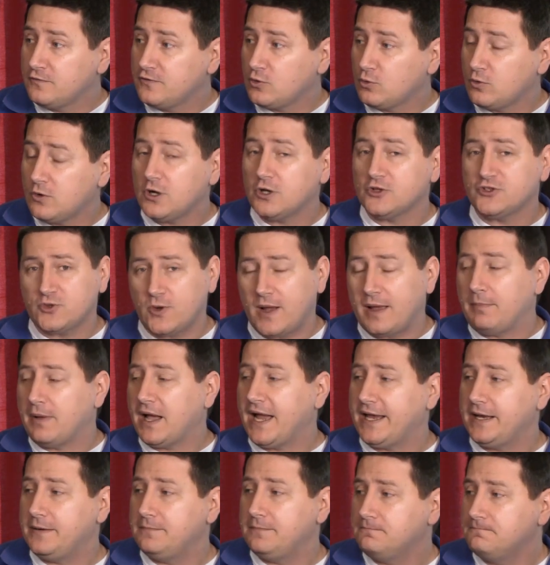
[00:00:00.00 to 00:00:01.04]
the world. So I
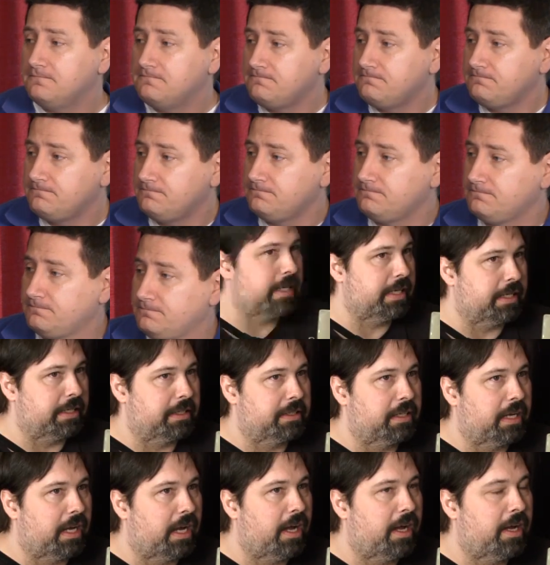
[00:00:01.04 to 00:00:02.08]
buy it.
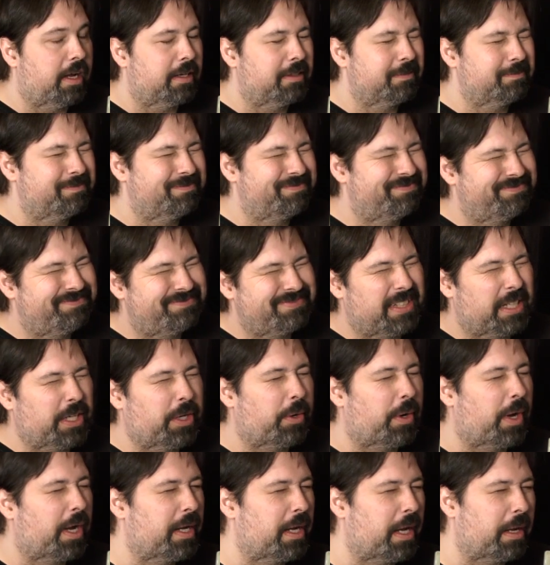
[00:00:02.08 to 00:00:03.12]
Uh, um, you know
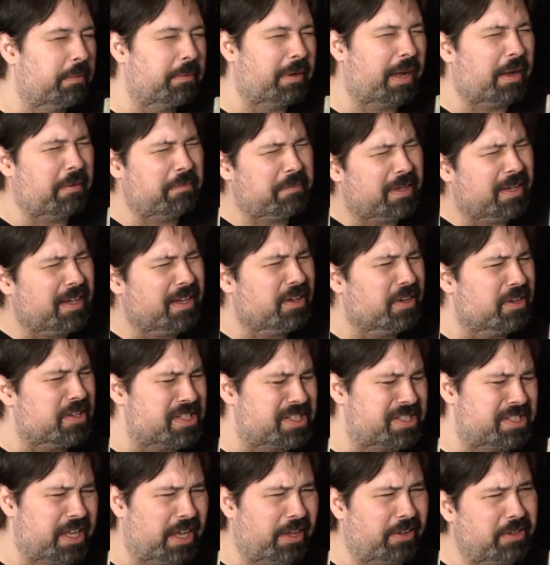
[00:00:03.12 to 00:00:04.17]
what? I, am kind of going to
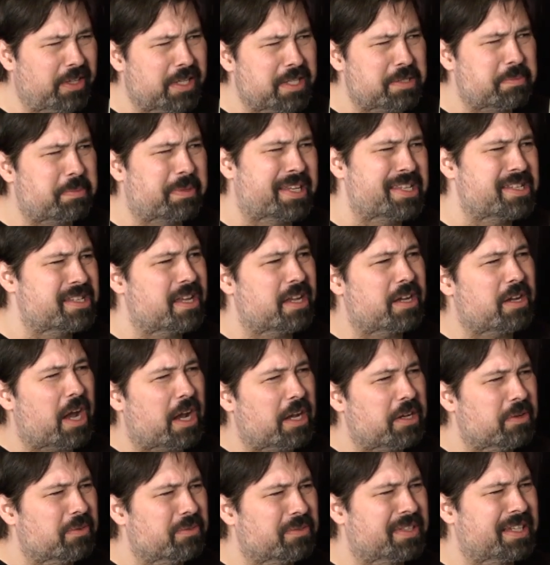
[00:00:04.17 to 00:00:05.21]
sell this because I, I
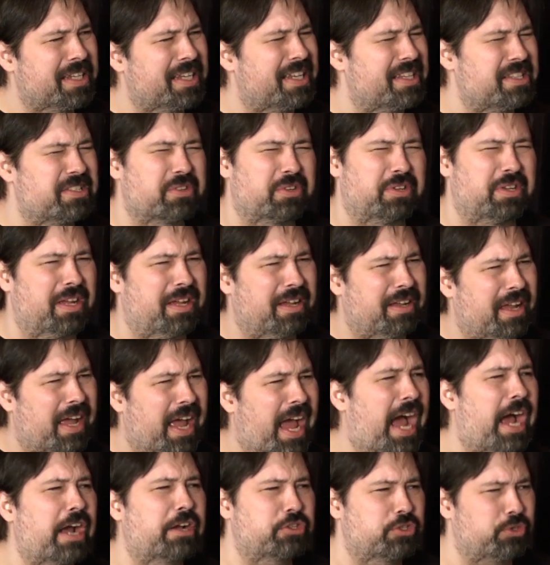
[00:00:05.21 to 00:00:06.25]
don't think he's going to
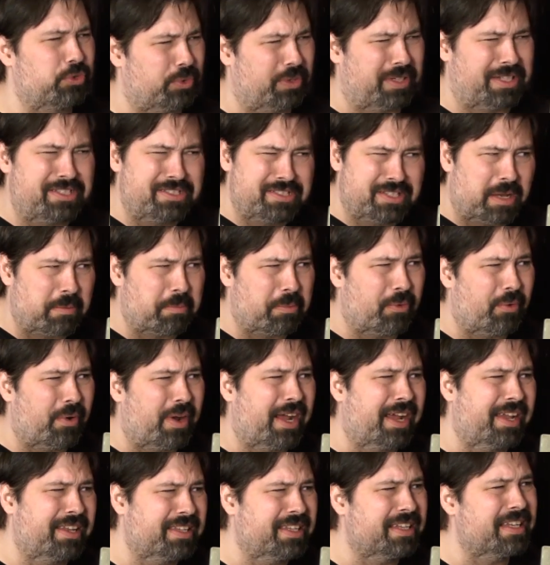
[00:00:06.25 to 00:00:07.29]
actually step away.
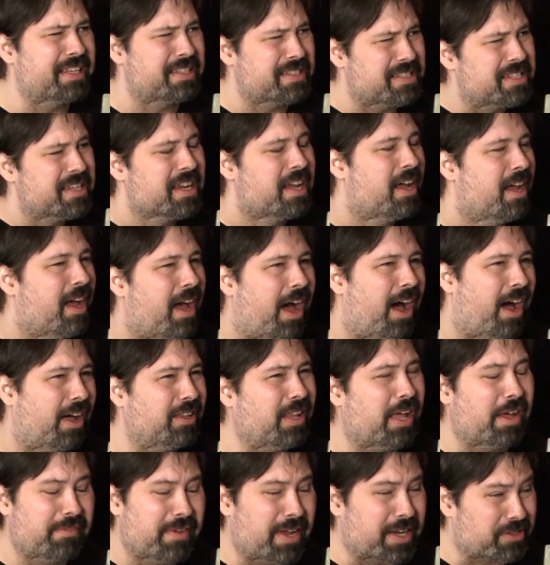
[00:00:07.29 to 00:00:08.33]
I think it's a
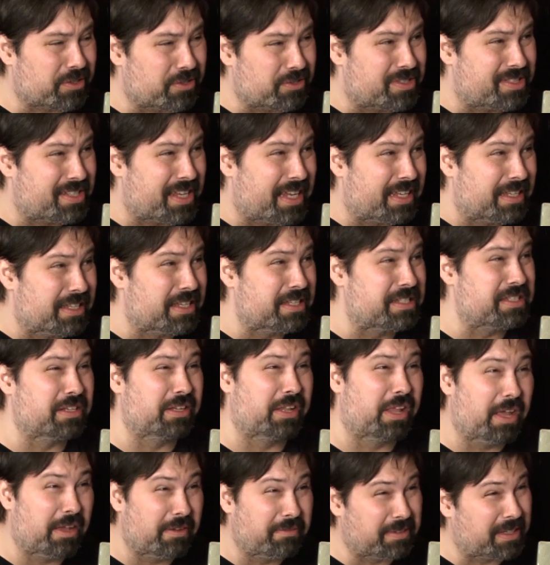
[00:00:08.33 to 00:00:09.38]
lot of actors say this and a
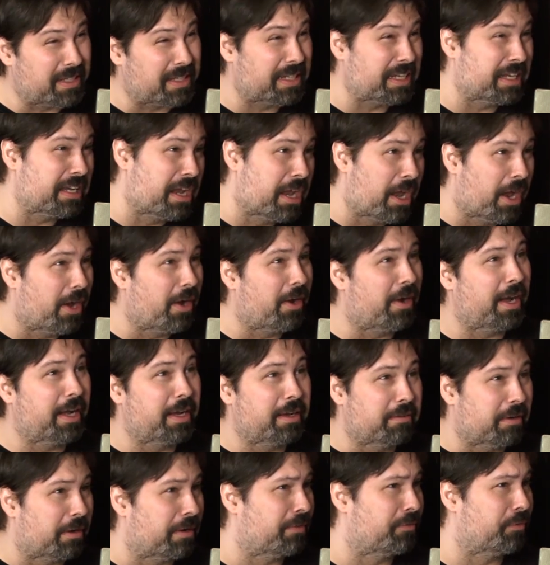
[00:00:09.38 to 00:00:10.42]
lot of things. You know, I,
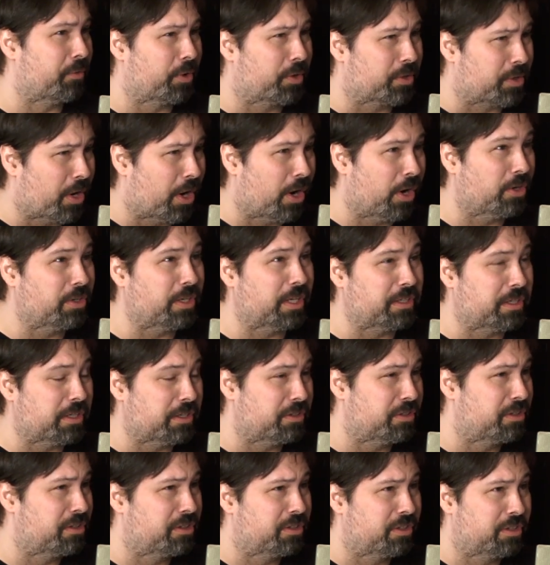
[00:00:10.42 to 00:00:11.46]
have worked hard. I did
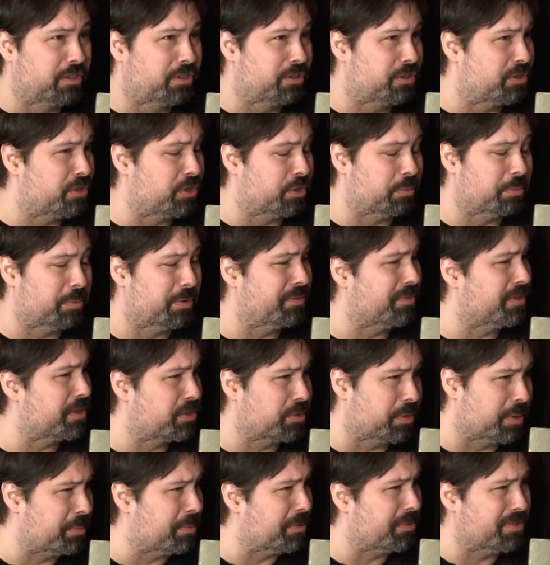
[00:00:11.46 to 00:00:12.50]
two movie,
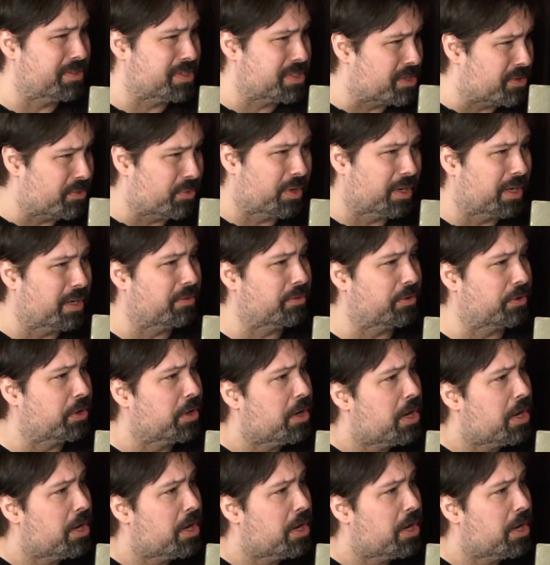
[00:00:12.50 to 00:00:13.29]
three movies, or whatever.